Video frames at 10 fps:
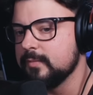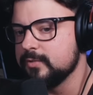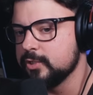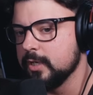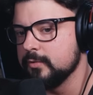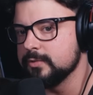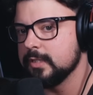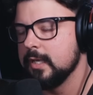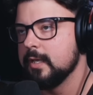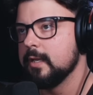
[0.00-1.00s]
shows
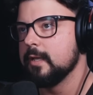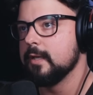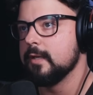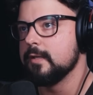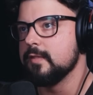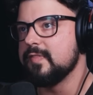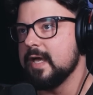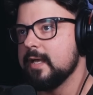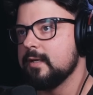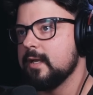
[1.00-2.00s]

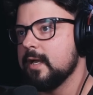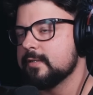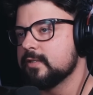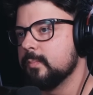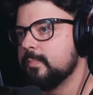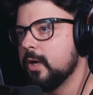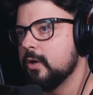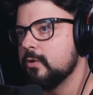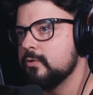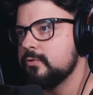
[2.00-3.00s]
that as
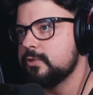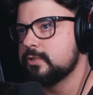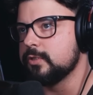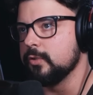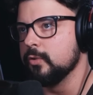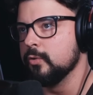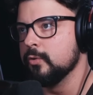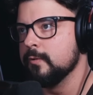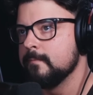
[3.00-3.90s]
opposed to,